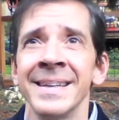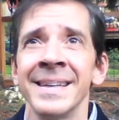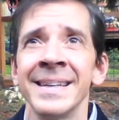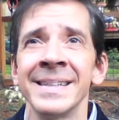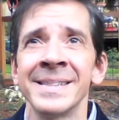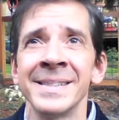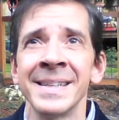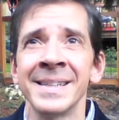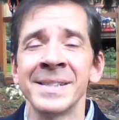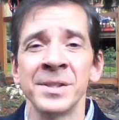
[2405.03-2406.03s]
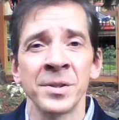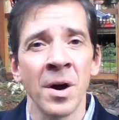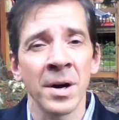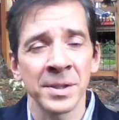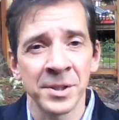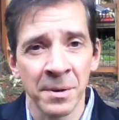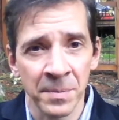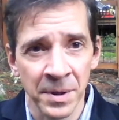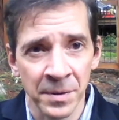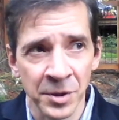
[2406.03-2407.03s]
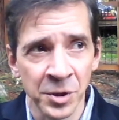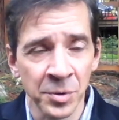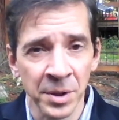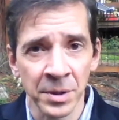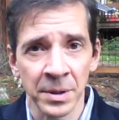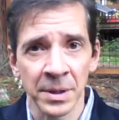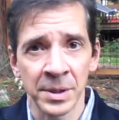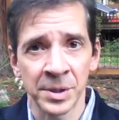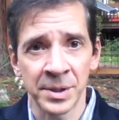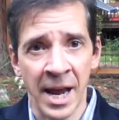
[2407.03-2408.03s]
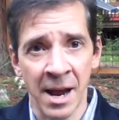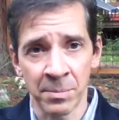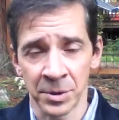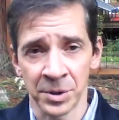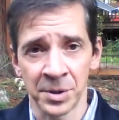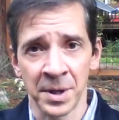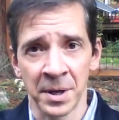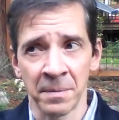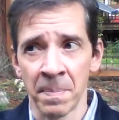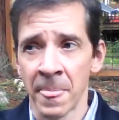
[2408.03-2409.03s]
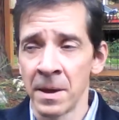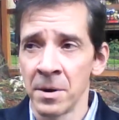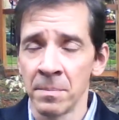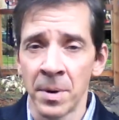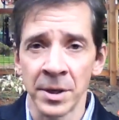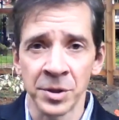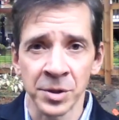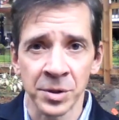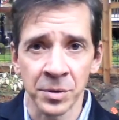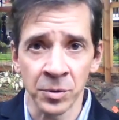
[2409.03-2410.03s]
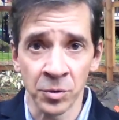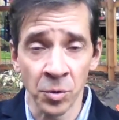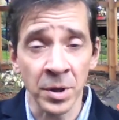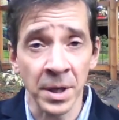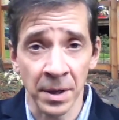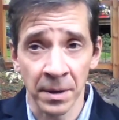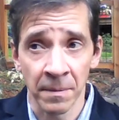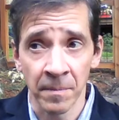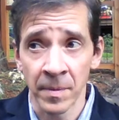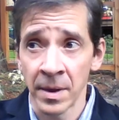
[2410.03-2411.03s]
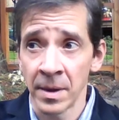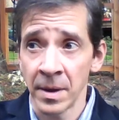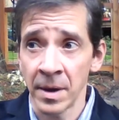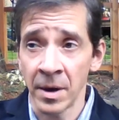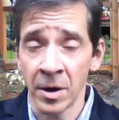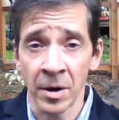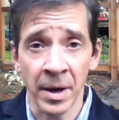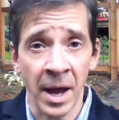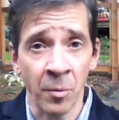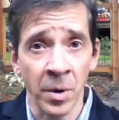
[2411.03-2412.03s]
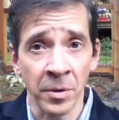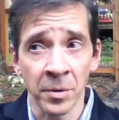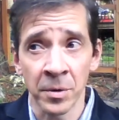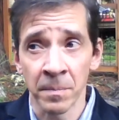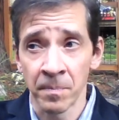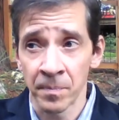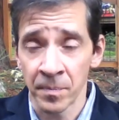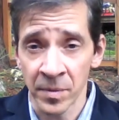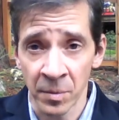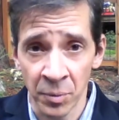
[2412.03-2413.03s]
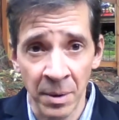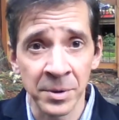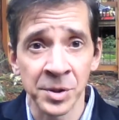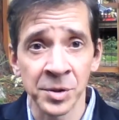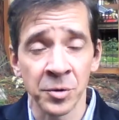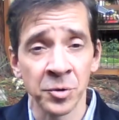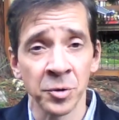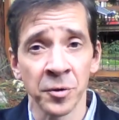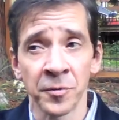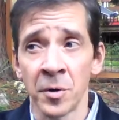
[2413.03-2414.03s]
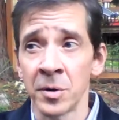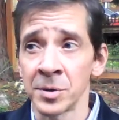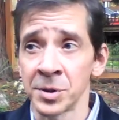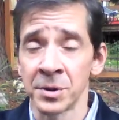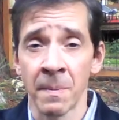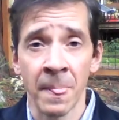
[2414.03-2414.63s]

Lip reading: is not something that you can establish then by just looking at whether the premises are true or false,